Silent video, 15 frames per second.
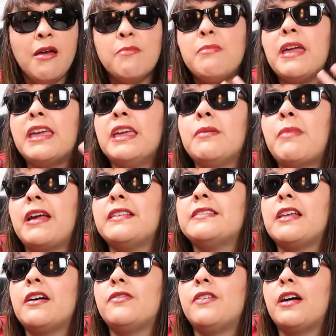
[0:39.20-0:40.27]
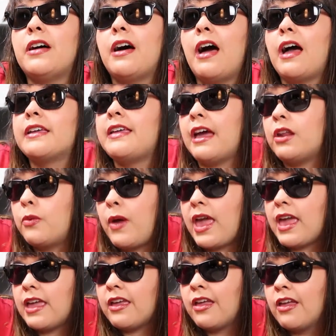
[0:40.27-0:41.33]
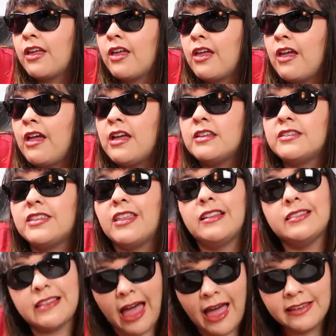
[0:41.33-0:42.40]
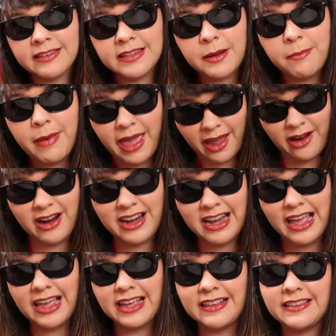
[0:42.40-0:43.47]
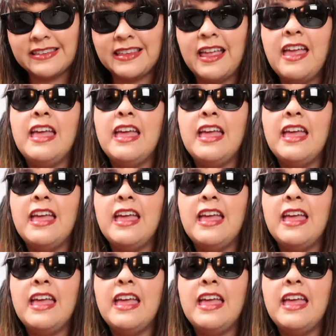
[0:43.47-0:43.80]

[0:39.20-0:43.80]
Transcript: making myself a getaway to the last paradise.